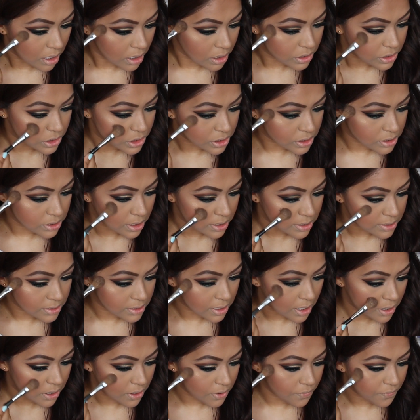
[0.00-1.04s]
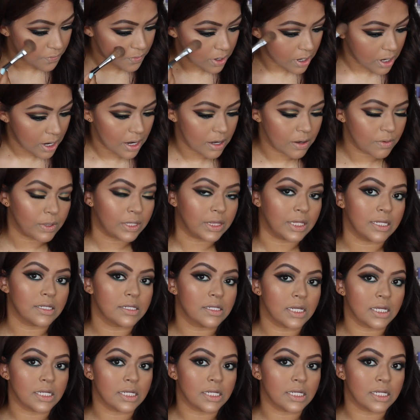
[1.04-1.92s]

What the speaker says: And just dust that over. And what this